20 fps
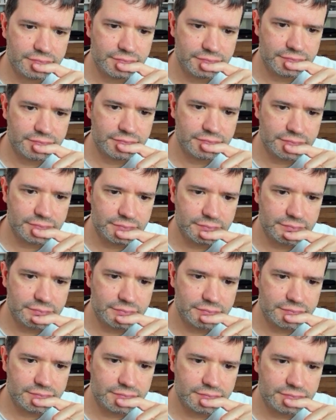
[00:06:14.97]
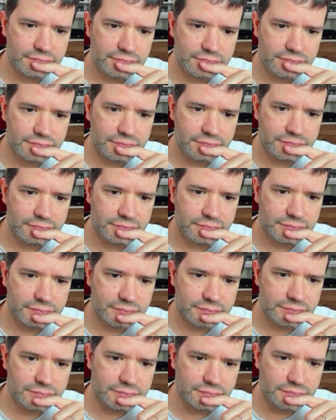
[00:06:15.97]
a 50.00 FAL,
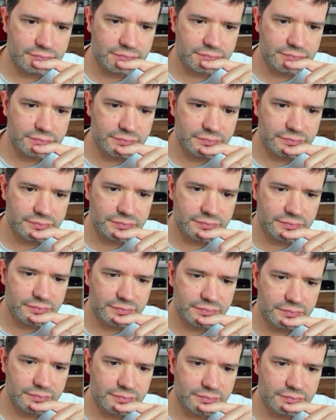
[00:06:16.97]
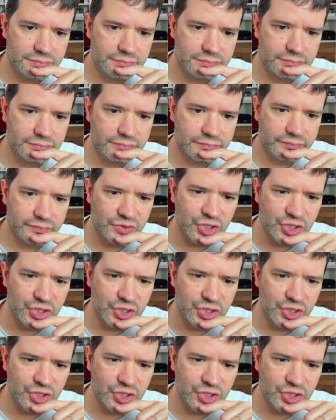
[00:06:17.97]
with some scrim wrapped around the butt.